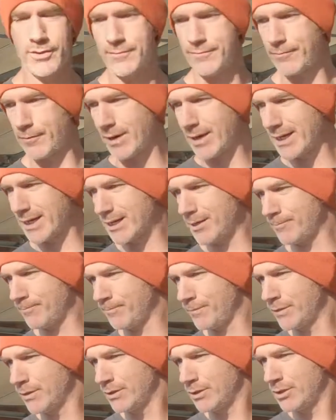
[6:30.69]
the
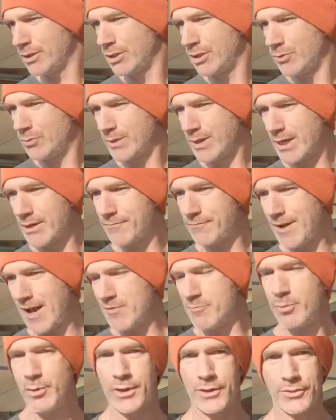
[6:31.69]
frame. We got a
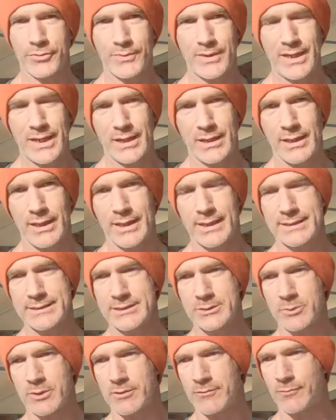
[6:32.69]
5.3
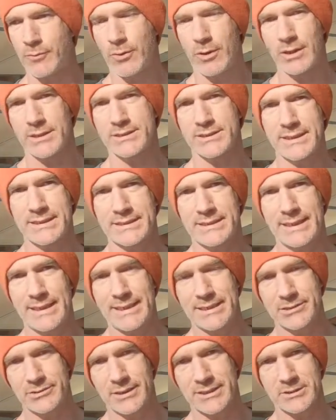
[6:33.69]
LS with a
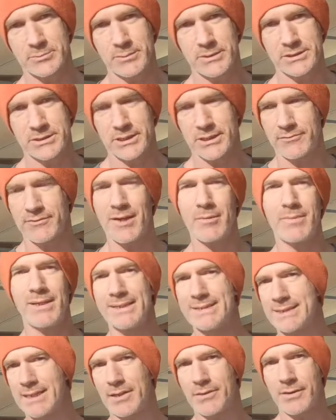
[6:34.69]
4L60E transmission, if that
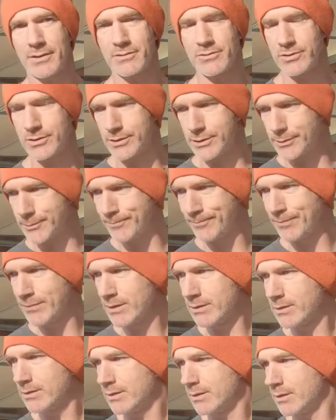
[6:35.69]
means anything to you.
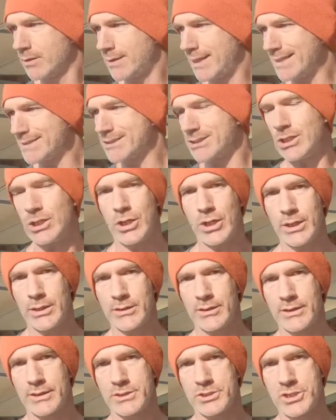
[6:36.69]
That's
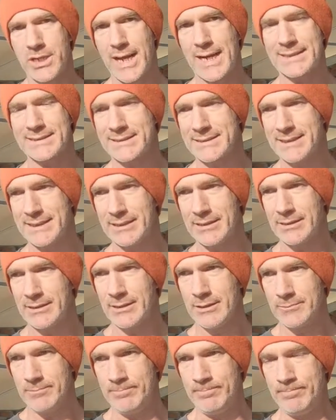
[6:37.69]
on the chassis.
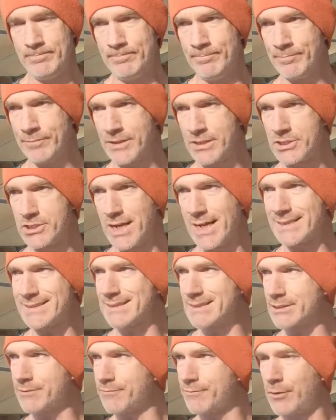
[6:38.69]
The
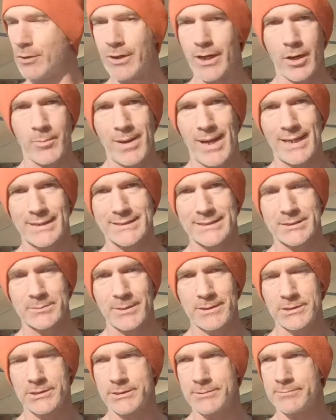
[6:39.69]
chassis is a full airbag
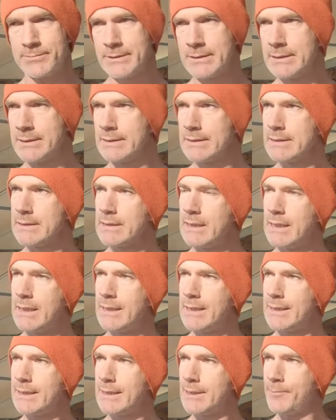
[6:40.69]
suspension.
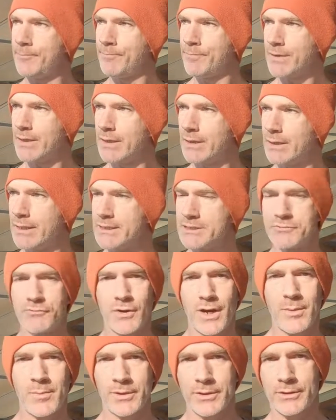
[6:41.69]
It lays
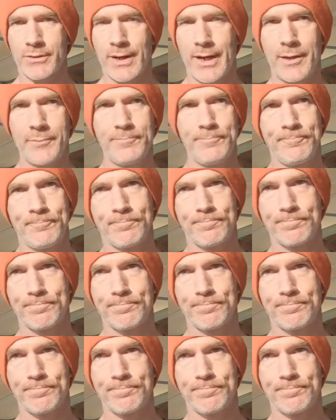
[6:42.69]
frame on the ground.